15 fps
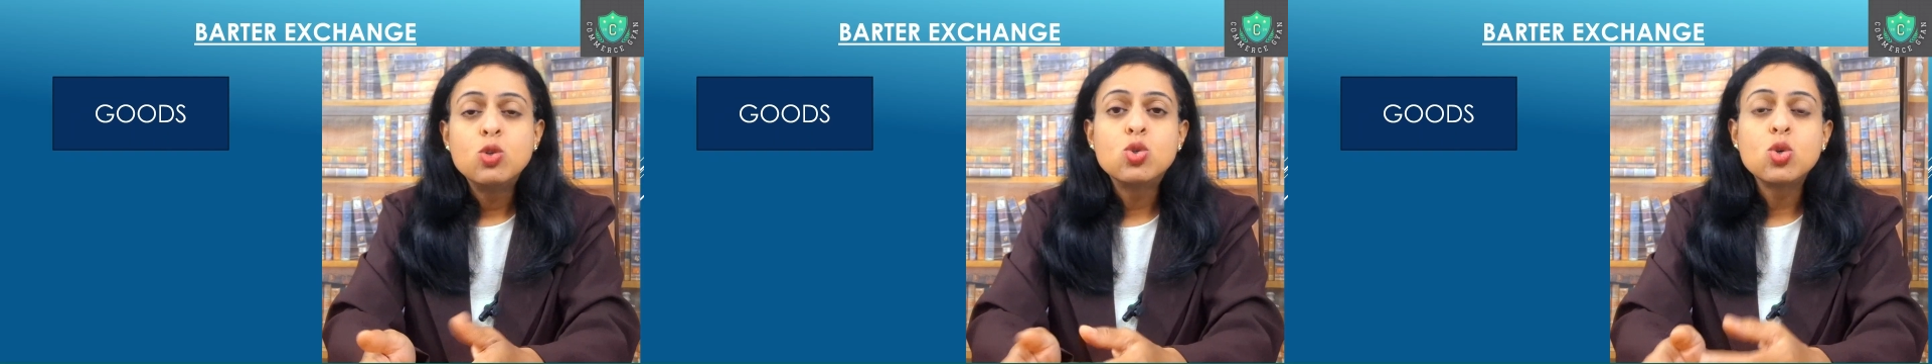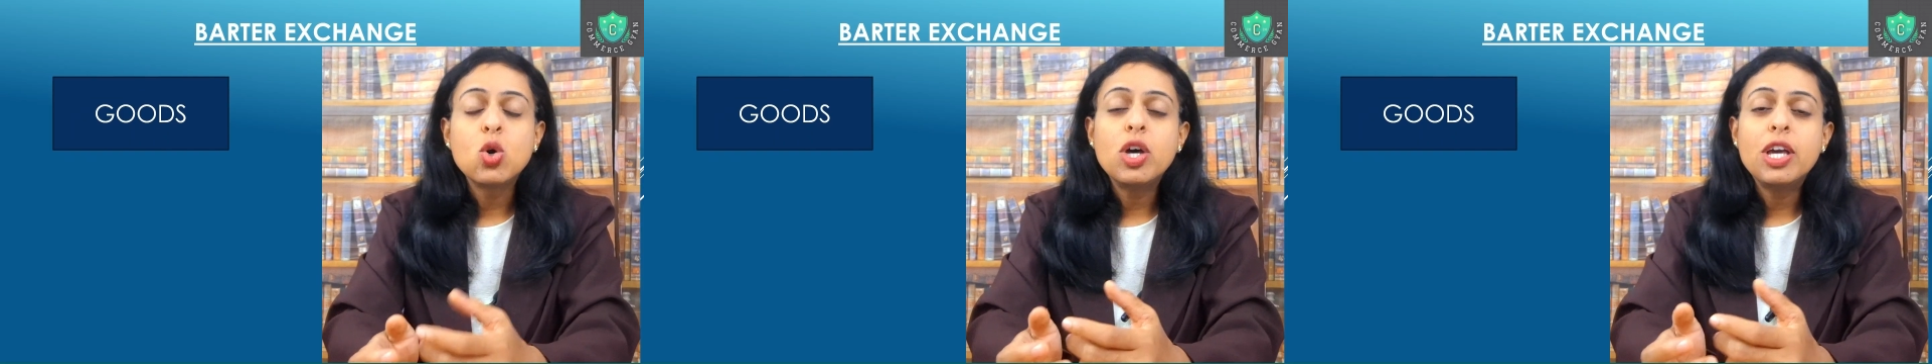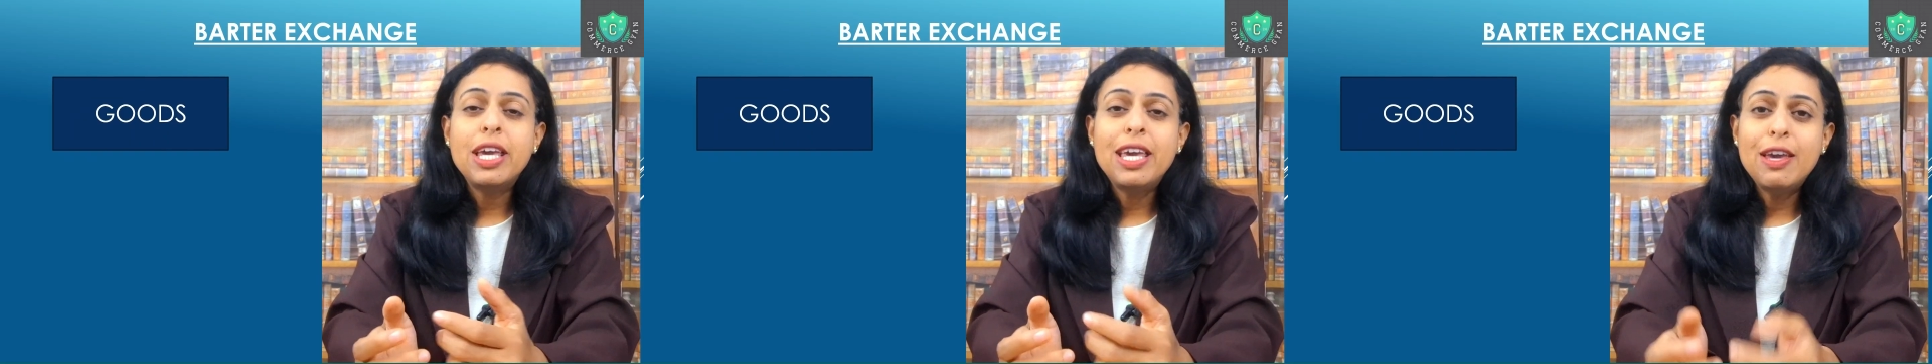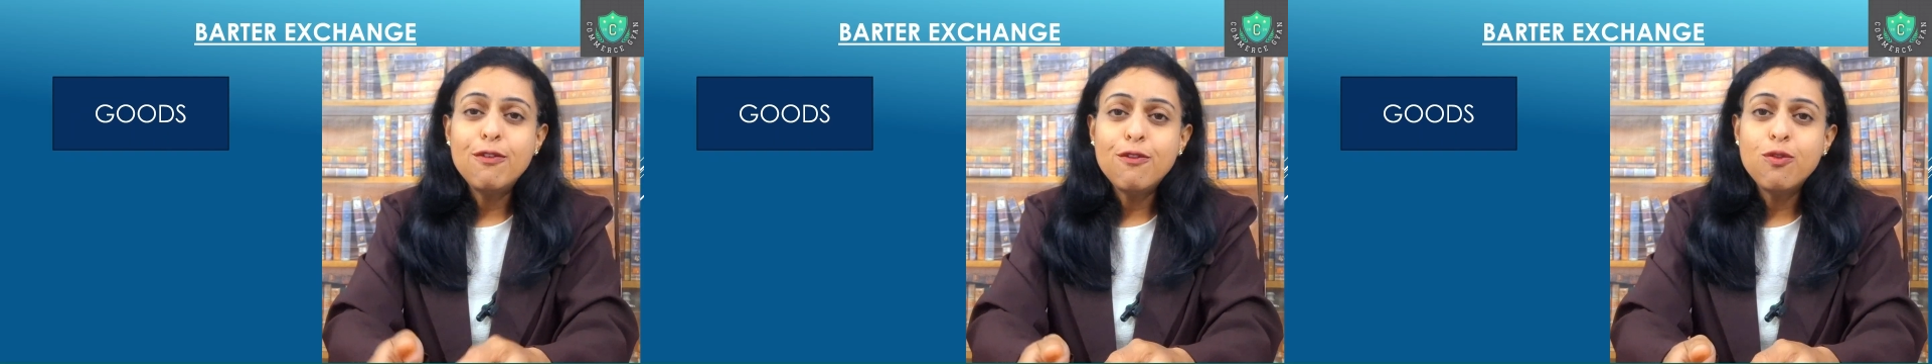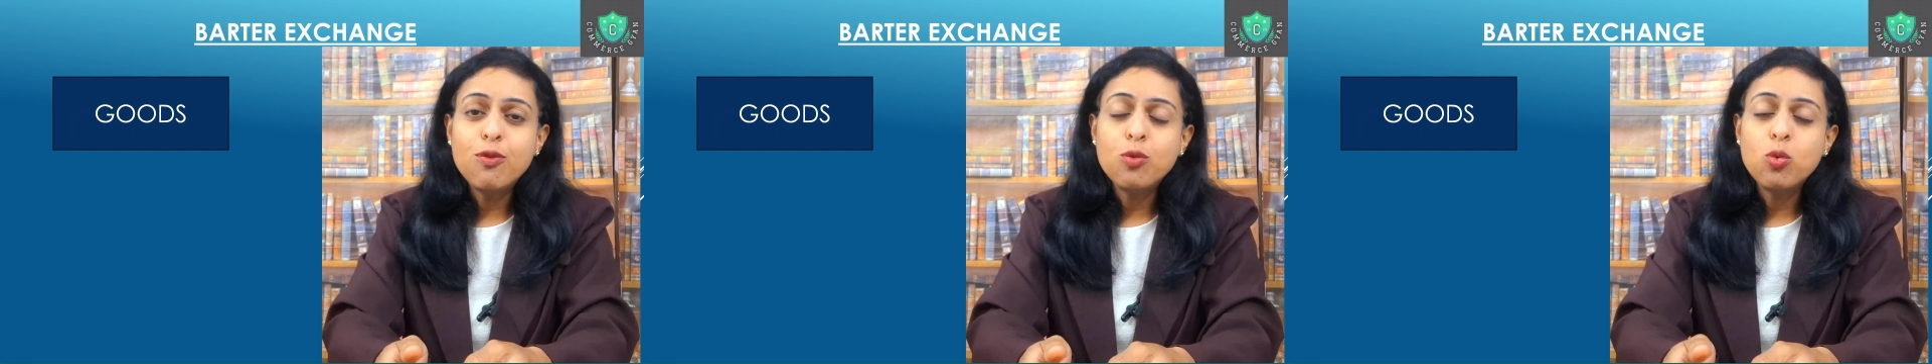So
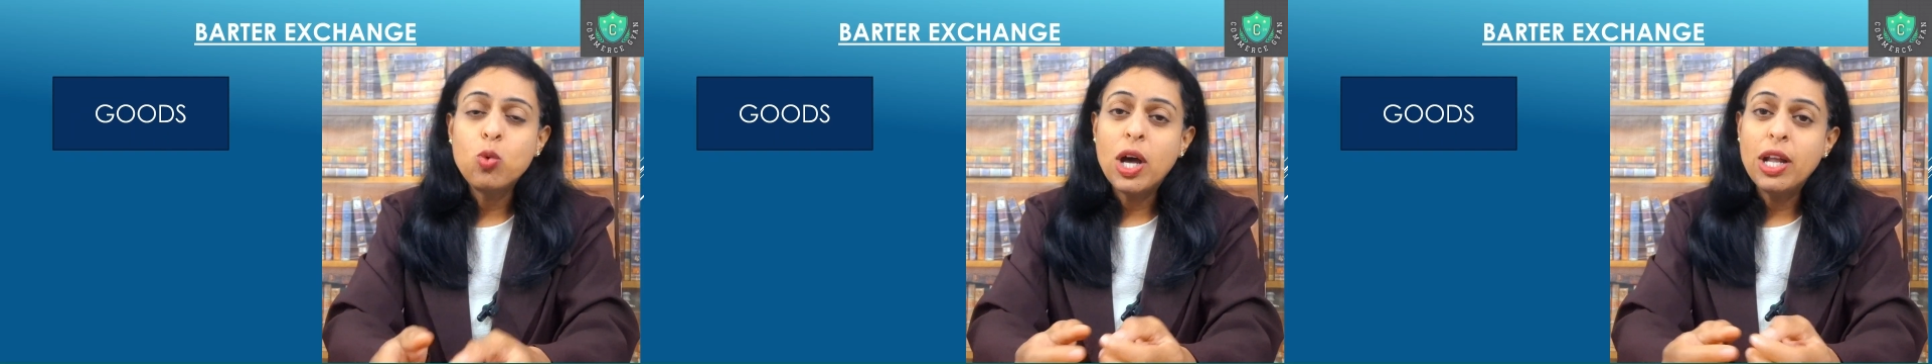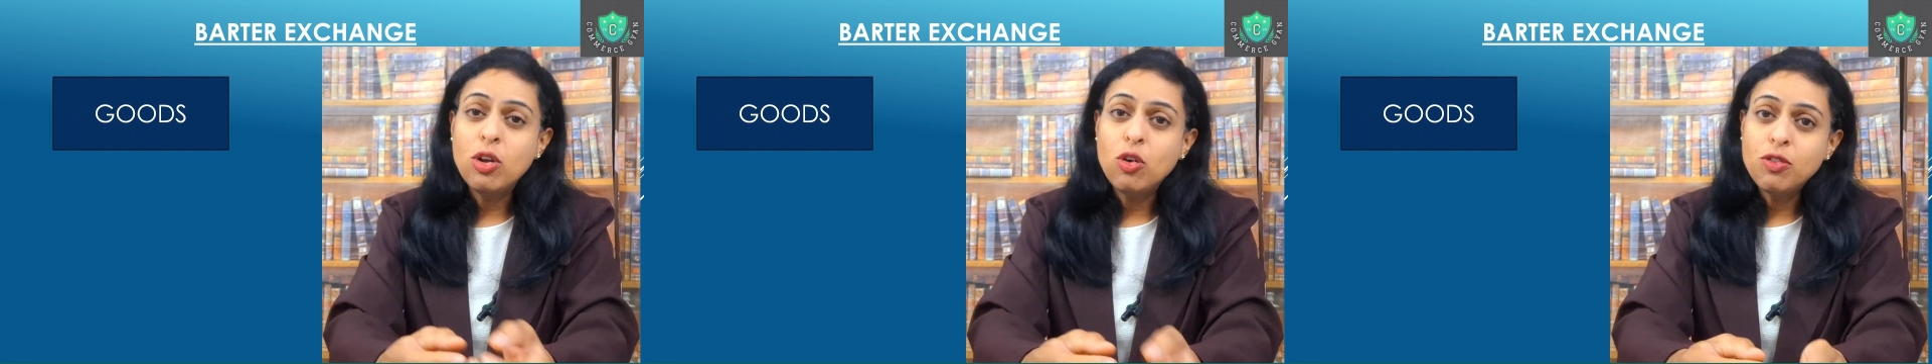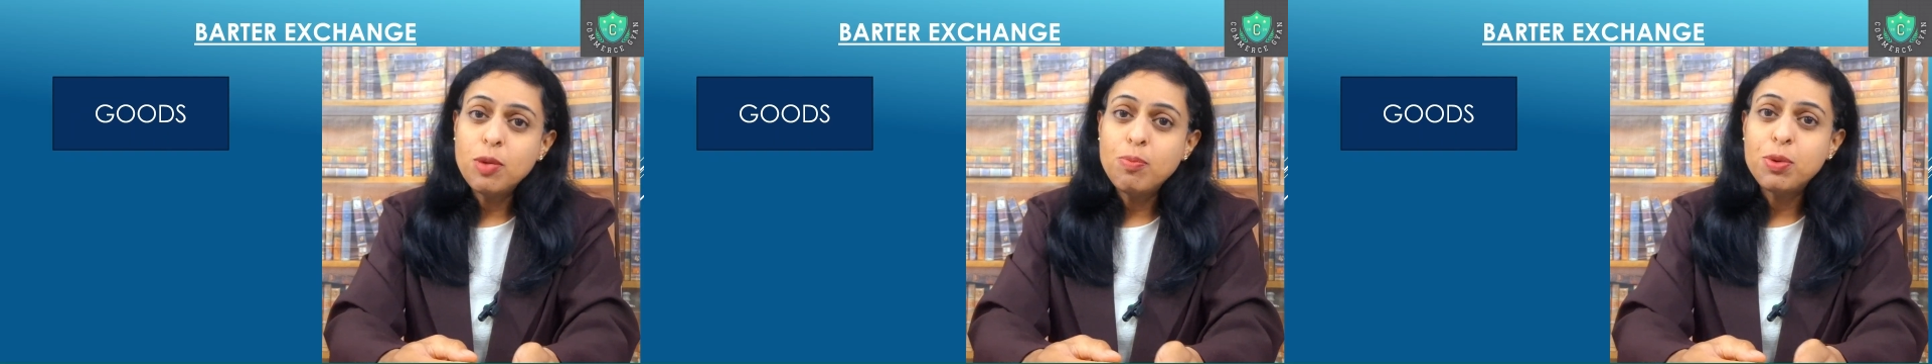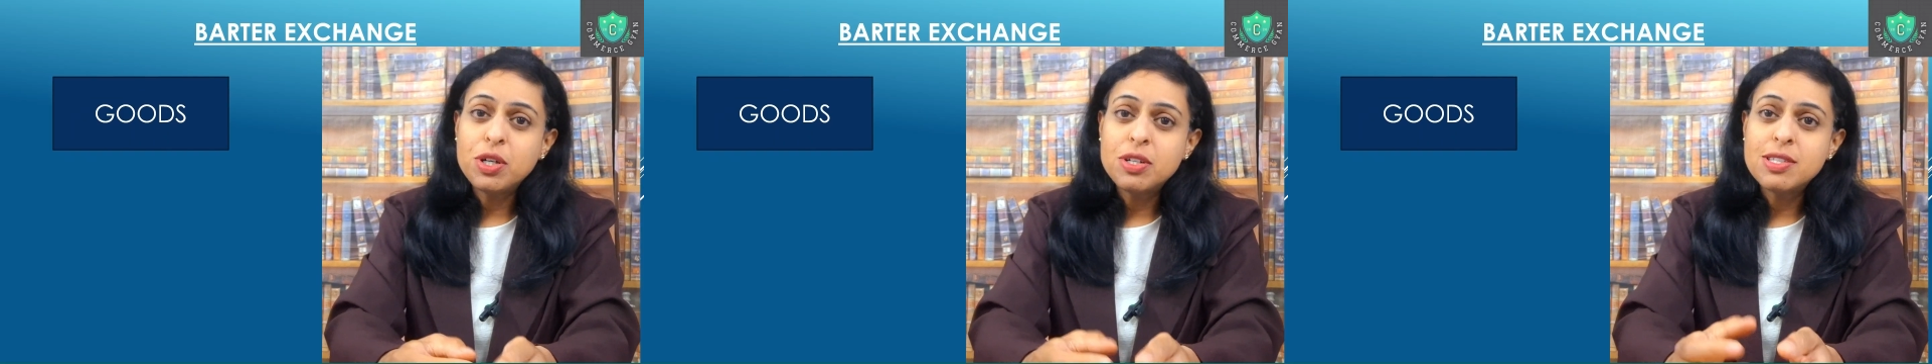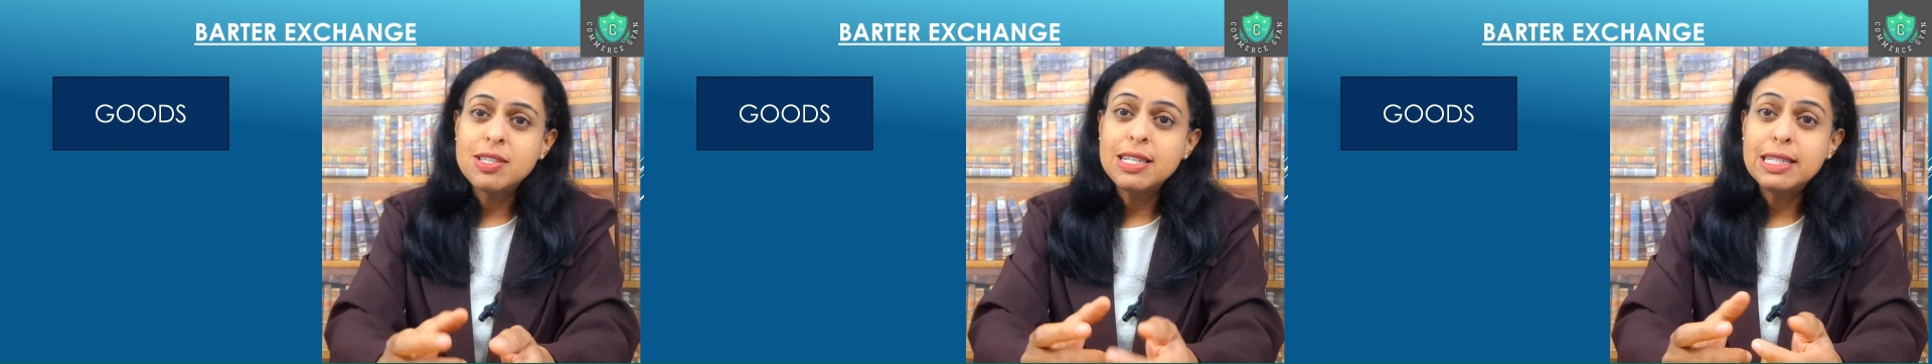if one of the
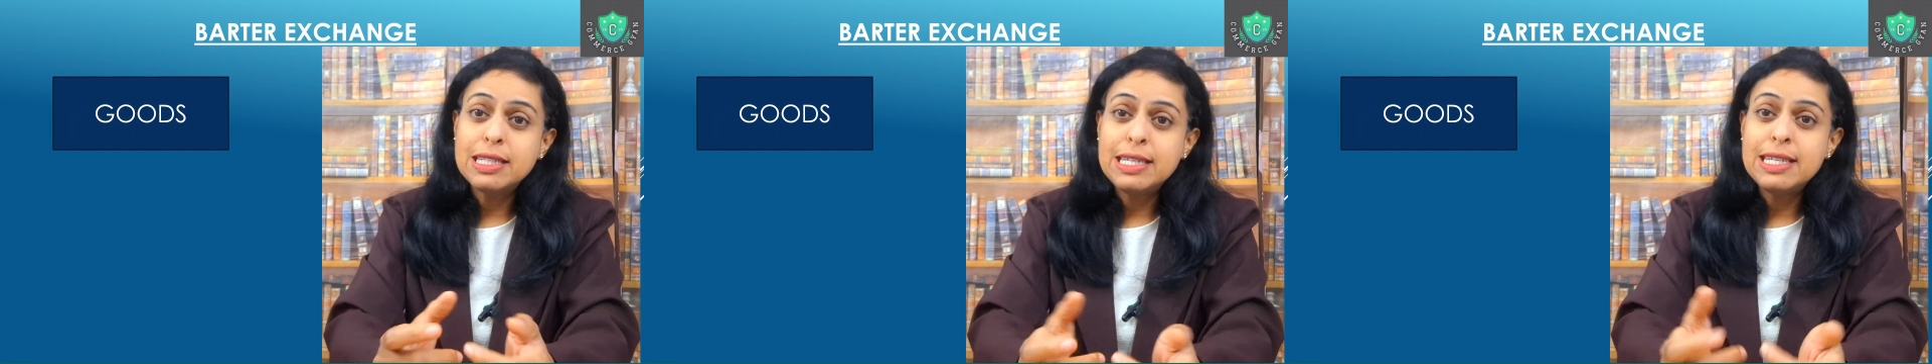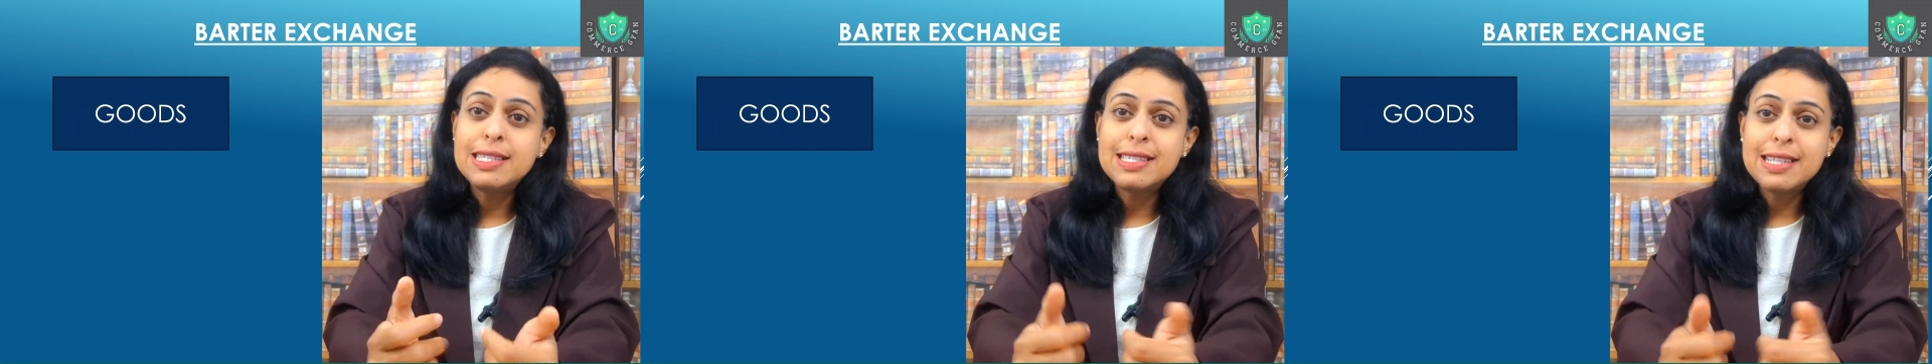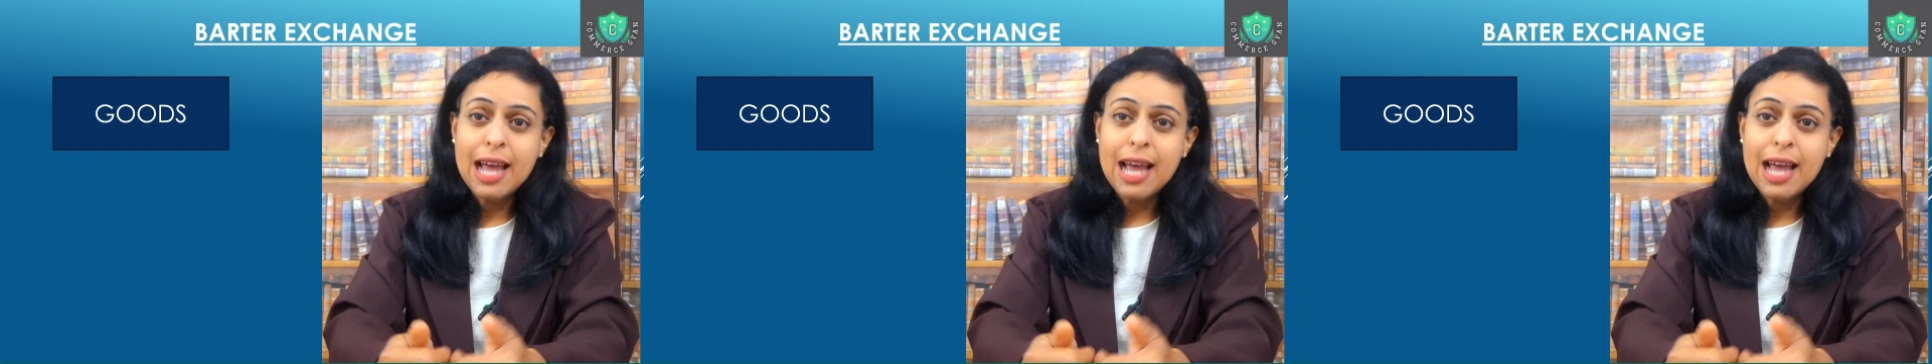person needs